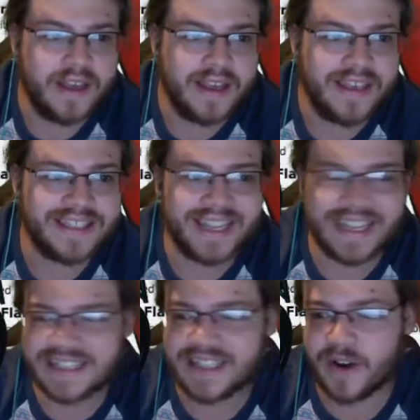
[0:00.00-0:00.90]
He
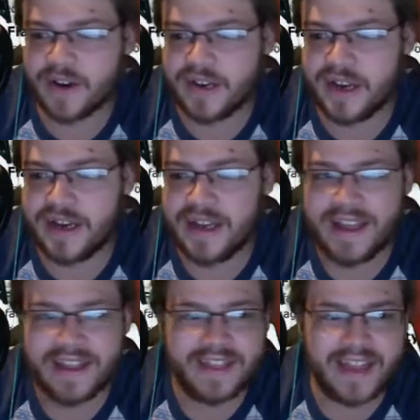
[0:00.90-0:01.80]
sings the Arcanine.
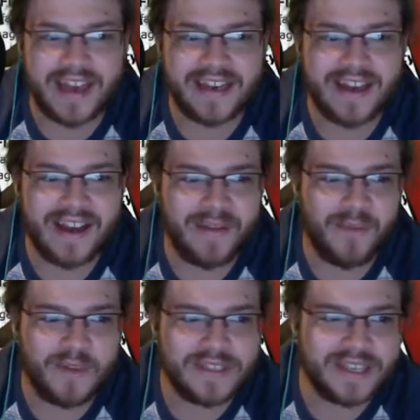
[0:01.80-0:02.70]
That,
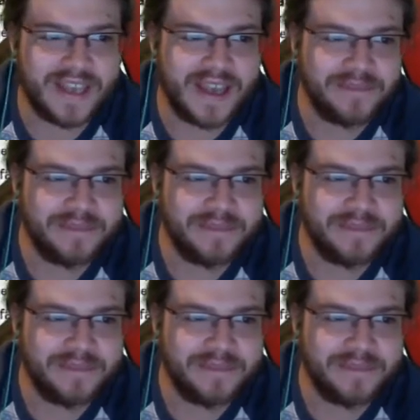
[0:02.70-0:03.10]
once again,